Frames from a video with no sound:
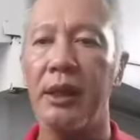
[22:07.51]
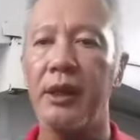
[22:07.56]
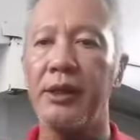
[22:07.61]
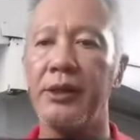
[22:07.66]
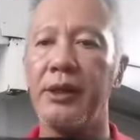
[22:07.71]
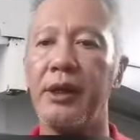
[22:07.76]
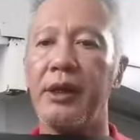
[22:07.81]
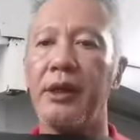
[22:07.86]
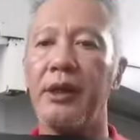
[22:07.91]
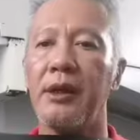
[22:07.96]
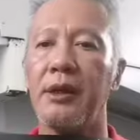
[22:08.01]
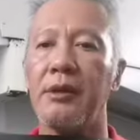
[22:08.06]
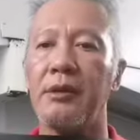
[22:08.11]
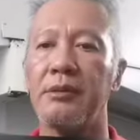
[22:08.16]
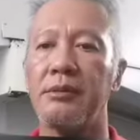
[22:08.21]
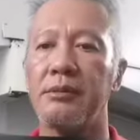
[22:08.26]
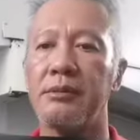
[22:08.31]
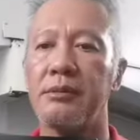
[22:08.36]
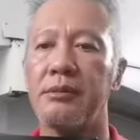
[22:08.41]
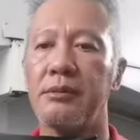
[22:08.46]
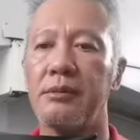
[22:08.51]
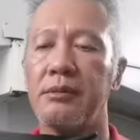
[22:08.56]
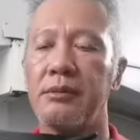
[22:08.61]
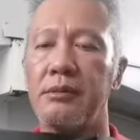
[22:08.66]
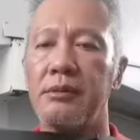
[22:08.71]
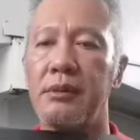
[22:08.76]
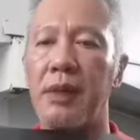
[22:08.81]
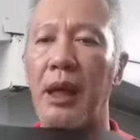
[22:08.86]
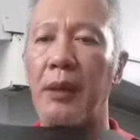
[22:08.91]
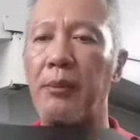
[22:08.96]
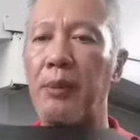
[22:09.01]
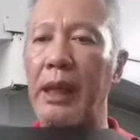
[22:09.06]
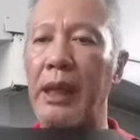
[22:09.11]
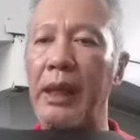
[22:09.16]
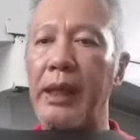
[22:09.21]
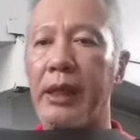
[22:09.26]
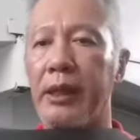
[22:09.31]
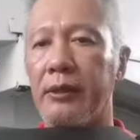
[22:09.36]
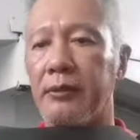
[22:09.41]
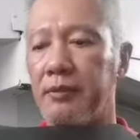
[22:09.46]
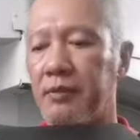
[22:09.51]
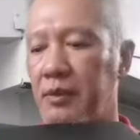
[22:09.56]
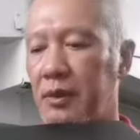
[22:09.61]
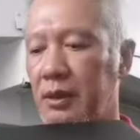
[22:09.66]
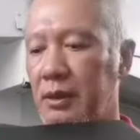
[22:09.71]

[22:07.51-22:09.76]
and I play it.